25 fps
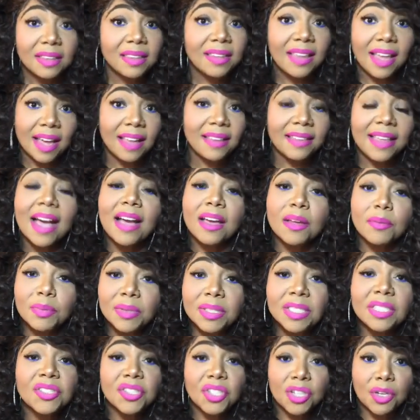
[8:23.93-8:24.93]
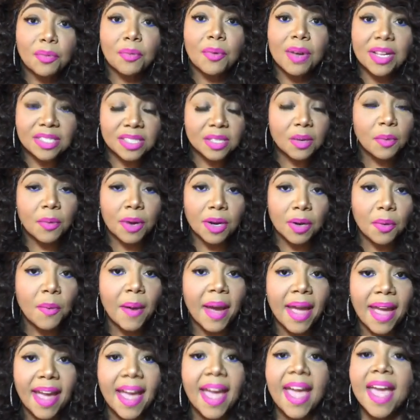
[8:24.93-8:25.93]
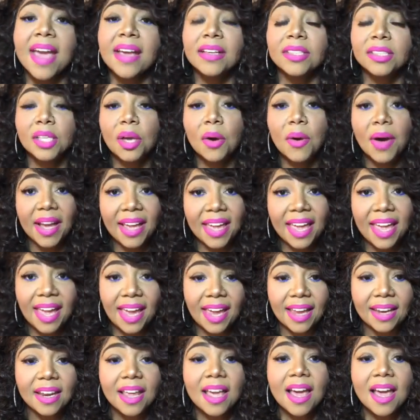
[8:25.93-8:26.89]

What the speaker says: that could potentially run someone away. So again,